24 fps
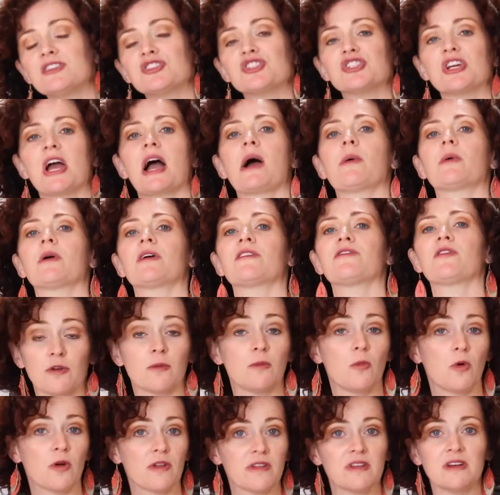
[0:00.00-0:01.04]
the shower for
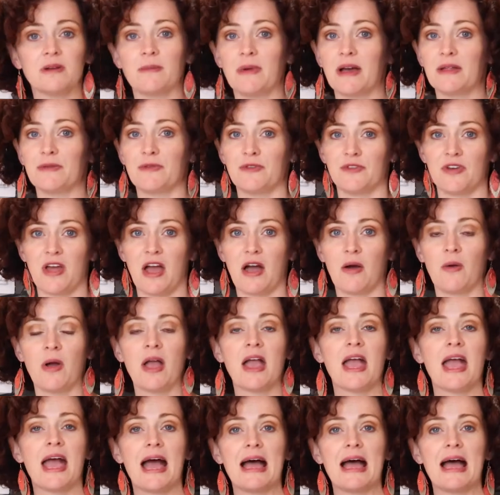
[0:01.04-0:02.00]
more than a month now,